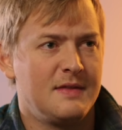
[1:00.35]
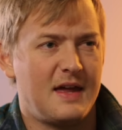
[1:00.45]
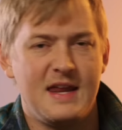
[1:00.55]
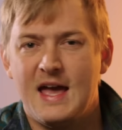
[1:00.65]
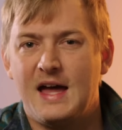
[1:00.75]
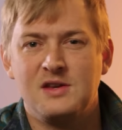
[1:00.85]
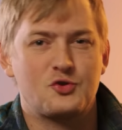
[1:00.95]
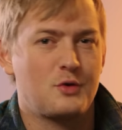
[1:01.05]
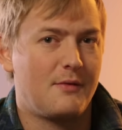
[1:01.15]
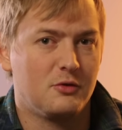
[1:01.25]
that he hadn't
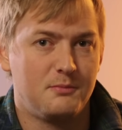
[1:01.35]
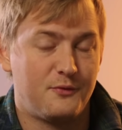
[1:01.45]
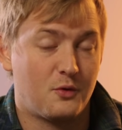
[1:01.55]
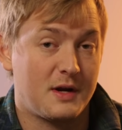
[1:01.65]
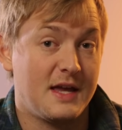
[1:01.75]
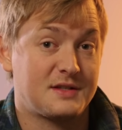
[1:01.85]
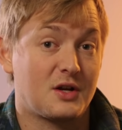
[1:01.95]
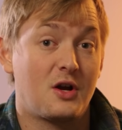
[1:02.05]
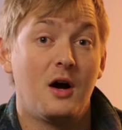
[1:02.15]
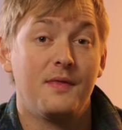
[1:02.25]
traveled before. He
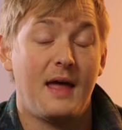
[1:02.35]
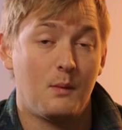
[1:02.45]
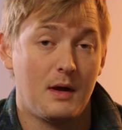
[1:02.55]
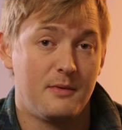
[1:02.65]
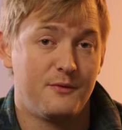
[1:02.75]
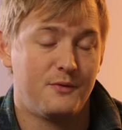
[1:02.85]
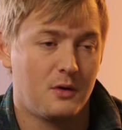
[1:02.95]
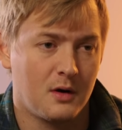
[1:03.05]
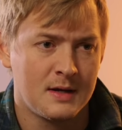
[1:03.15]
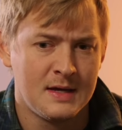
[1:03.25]
hasn't gone that way
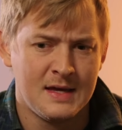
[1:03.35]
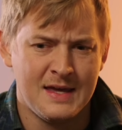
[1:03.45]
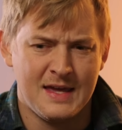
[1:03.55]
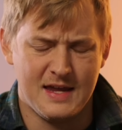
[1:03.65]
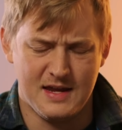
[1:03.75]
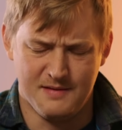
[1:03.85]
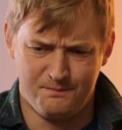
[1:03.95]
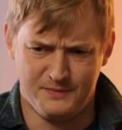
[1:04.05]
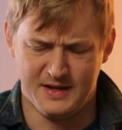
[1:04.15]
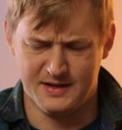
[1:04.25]
before. He
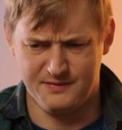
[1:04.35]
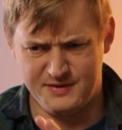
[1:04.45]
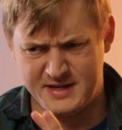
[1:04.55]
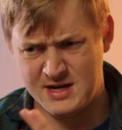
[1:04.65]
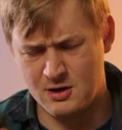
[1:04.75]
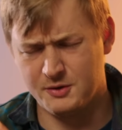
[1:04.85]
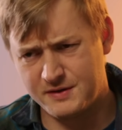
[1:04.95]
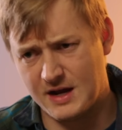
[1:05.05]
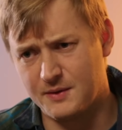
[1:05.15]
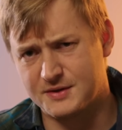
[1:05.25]
he knows on
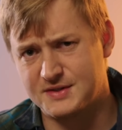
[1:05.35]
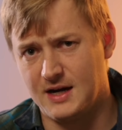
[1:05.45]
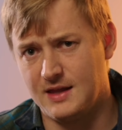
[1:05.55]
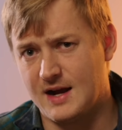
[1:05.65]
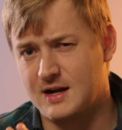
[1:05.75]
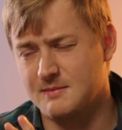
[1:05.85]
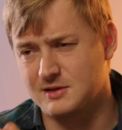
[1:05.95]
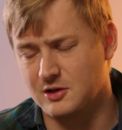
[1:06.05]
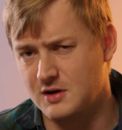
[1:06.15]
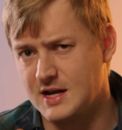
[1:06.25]
the other side of that
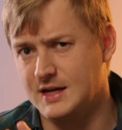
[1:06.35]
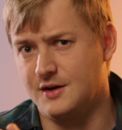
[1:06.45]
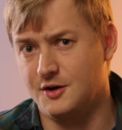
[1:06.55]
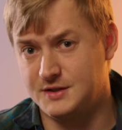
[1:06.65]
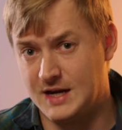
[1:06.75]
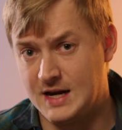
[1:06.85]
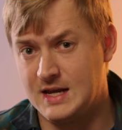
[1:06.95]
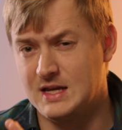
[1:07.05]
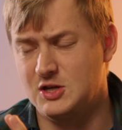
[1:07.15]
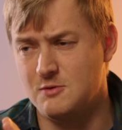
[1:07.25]
comes learning and
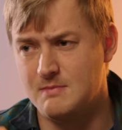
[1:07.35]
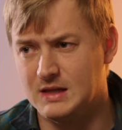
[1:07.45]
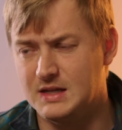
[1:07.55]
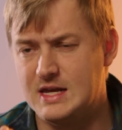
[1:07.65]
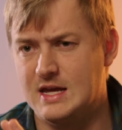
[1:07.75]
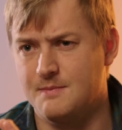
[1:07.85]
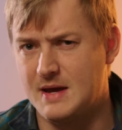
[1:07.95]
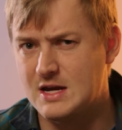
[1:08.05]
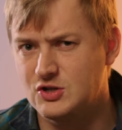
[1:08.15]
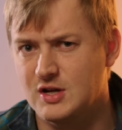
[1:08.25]
understanding and humility and
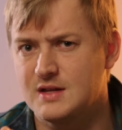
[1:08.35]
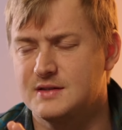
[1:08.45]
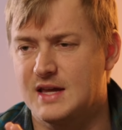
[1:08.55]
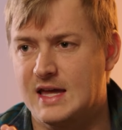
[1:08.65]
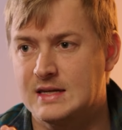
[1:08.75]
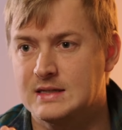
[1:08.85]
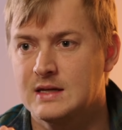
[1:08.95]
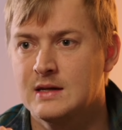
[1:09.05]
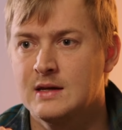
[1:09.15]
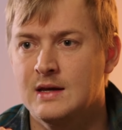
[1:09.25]
patience and
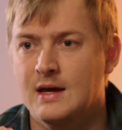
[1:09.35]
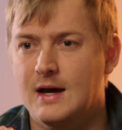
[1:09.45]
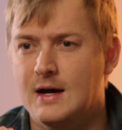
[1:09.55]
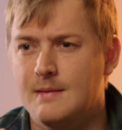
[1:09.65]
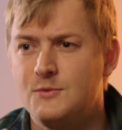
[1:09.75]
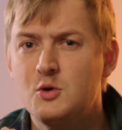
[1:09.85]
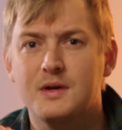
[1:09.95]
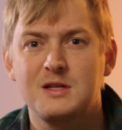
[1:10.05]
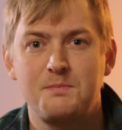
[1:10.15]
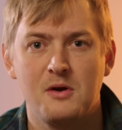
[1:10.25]
um, new
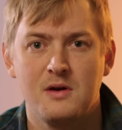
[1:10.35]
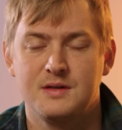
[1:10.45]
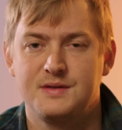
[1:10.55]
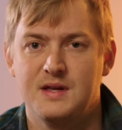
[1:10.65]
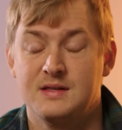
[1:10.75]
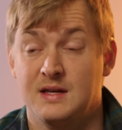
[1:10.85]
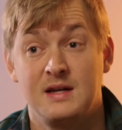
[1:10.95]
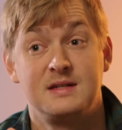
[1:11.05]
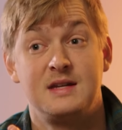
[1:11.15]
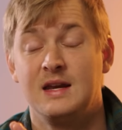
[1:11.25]
experiences and
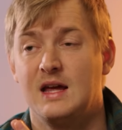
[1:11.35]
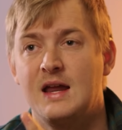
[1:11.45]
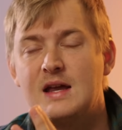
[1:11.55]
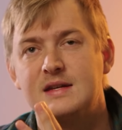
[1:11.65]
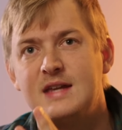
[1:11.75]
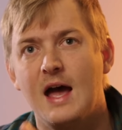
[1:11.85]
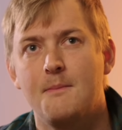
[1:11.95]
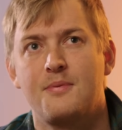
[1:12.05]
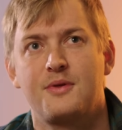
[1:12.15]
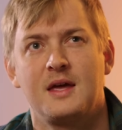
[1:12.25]
a, and, and a
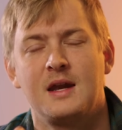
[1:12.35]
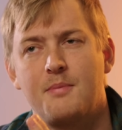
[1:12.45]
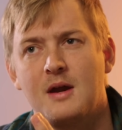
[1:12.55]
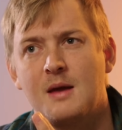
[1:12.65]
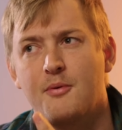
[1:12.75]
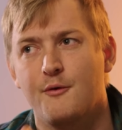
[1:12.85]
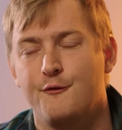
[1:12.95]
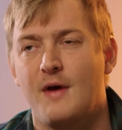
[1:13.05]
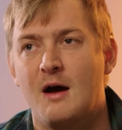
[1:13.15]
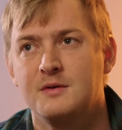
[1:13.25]
depth and a, and a
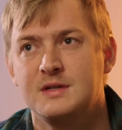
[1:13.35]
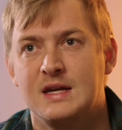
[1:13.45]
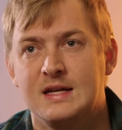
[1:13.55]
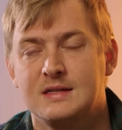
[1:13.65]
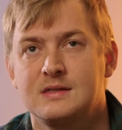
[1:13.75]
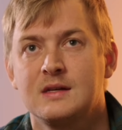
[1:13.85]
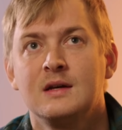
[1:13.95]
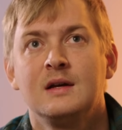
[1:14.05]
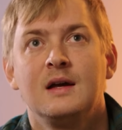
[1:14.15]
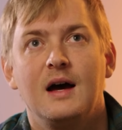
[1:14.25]
profoundness
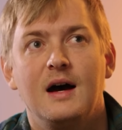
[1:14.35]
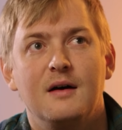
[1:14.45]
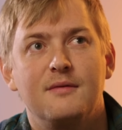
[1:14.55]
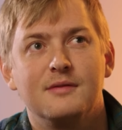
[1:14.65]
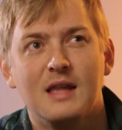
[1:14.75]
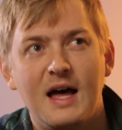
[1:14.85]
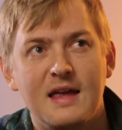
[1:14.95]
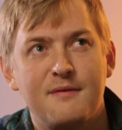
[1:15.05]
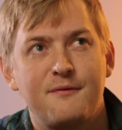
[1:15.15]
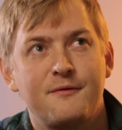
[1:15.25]
of
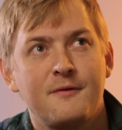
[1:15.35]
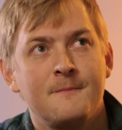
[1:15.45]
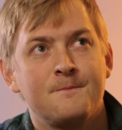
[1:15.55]
life.